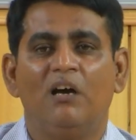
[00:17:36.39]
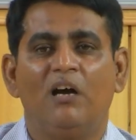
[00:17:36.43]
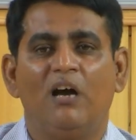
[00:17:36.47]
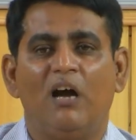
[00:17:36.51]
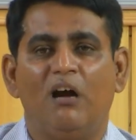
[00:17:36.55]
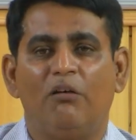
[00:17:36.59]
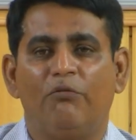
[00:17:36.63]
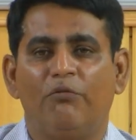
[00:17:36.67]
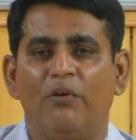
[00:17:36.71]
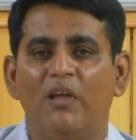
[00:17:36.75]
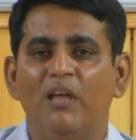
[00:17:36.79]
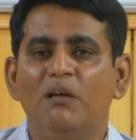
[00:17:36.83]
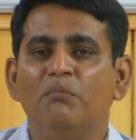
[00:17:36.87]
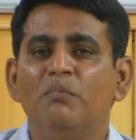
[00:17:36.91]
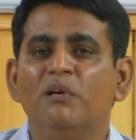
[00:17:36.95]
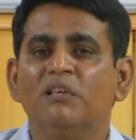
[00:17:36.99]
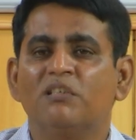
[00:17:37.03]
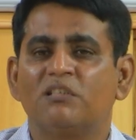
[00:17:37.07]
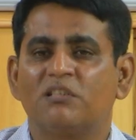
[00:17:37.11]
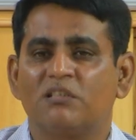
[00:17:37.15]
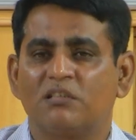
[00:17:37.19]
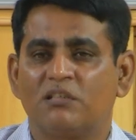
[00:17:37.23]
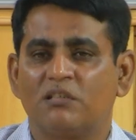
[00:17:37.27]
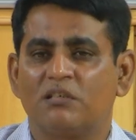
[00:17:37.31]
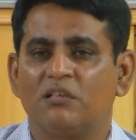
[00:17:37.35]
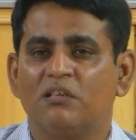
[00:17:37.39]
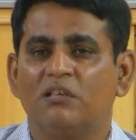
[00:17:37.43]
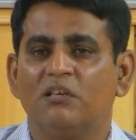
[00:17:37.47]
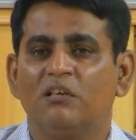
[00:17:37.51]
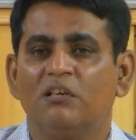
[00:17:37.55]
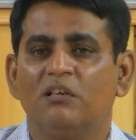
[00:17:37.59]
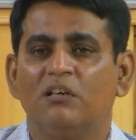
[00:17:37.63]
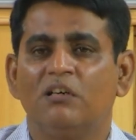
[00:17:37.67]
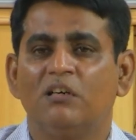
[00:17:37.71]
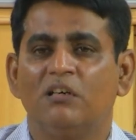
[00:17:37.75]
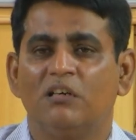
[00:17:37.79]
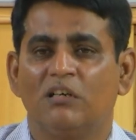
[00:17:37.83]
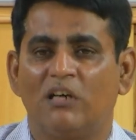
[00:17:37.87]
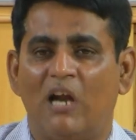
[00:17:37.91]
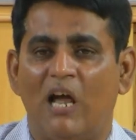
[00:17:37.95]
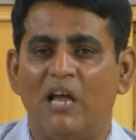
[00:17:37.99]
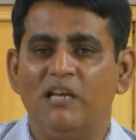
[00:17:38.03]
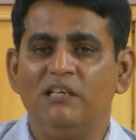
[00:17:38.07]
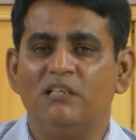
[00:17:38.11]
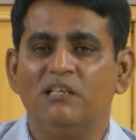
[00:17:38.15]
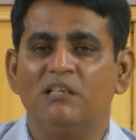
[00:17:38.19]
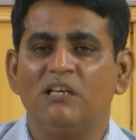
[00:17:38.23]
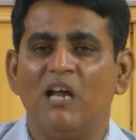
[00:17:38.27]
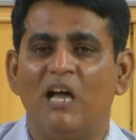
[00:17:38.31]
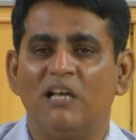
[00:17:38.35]
A famous
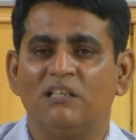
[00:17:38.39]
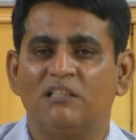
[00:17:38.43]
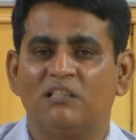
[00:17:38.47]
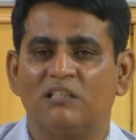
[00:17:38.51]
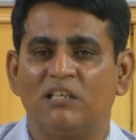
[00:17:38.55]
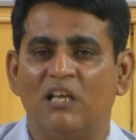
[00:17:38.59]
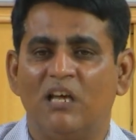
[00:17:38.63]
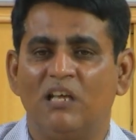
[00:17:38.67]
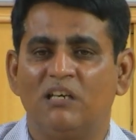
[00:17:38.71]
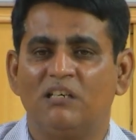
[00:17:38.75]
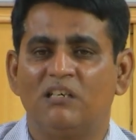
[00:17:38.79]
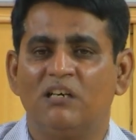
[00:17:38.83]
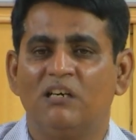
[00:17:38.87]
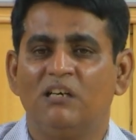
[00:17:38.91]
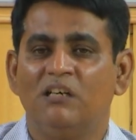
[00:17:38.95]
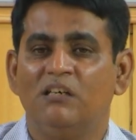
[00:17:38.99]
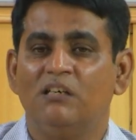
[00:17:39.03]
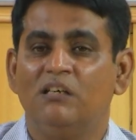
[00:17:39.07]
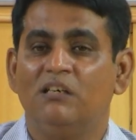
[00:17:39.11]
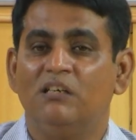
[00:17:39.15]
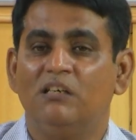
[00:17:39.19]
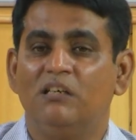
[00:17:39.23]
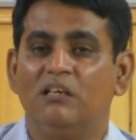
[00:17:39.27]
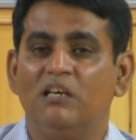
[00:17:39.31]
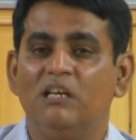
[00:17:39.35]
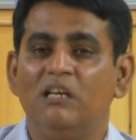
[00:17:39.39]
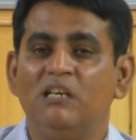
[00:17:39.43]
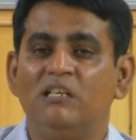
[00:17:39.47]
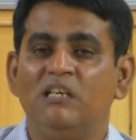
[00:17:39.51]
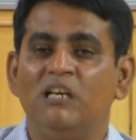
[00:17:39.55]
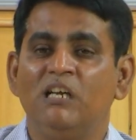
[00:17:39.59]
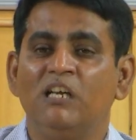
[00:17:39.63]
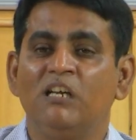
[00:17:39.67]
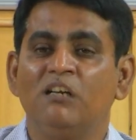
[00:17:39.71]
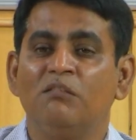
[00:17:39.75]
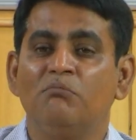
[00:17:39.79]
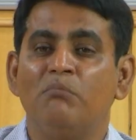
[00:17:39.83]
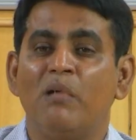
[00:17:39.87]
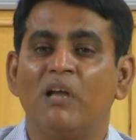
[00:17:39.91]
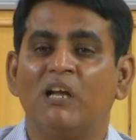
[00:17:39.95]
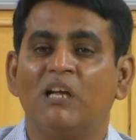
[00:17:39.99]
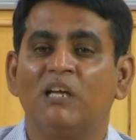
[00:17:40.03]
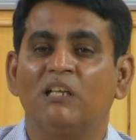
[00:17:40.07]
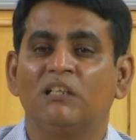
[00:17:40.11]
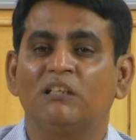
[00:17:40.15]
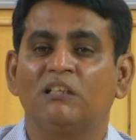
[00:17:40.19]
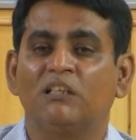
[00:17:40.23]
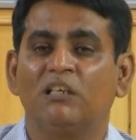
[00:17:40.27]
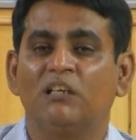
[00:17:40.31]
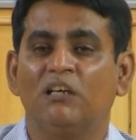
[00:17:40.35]
writer has said, "Reading
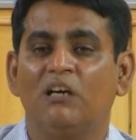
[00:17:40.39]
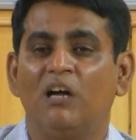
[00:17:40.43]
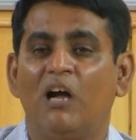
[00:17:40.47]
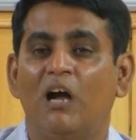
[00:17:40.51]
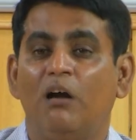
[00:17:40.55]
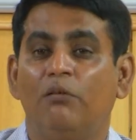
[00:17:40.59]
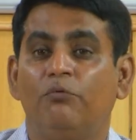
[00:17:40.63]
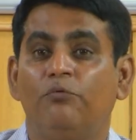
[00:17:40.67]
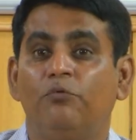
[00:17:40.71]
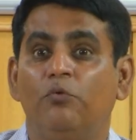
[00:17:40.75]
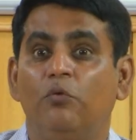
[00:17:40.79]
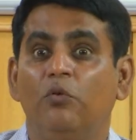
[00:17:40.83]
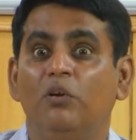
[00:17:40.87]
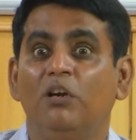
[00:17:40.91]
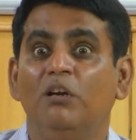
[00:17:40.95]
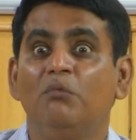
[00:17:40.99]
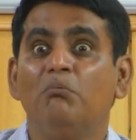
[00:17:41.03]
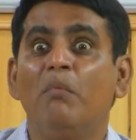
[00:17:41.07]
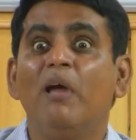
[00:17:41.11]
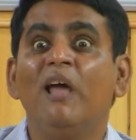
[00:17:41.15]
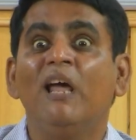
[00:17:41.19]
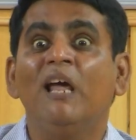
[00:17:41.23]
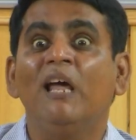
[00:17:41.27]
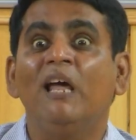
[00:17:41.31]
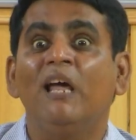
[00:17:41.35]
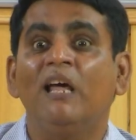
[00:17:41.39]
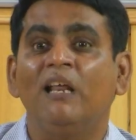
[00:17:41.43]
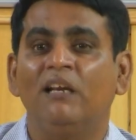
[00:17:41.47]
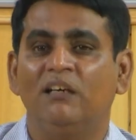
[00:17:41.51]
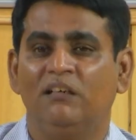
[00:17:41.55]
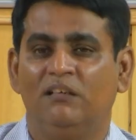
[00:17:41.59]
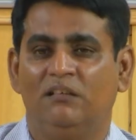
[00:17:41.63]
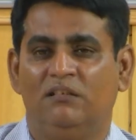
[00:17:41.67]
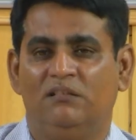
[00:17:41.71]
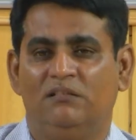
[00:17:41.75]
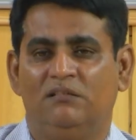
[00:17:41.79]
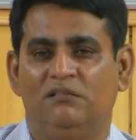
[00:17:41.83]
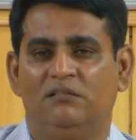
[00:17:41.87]
maketh a full man."